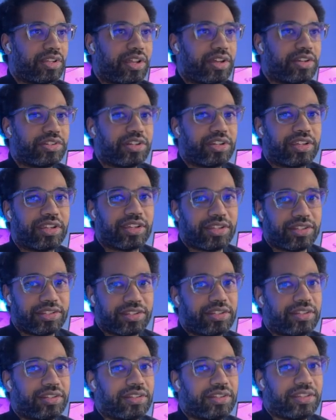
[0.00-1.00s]
logic
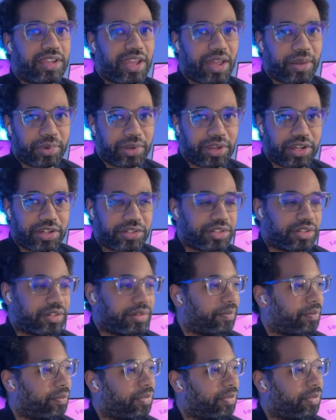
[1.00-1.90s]
into the application.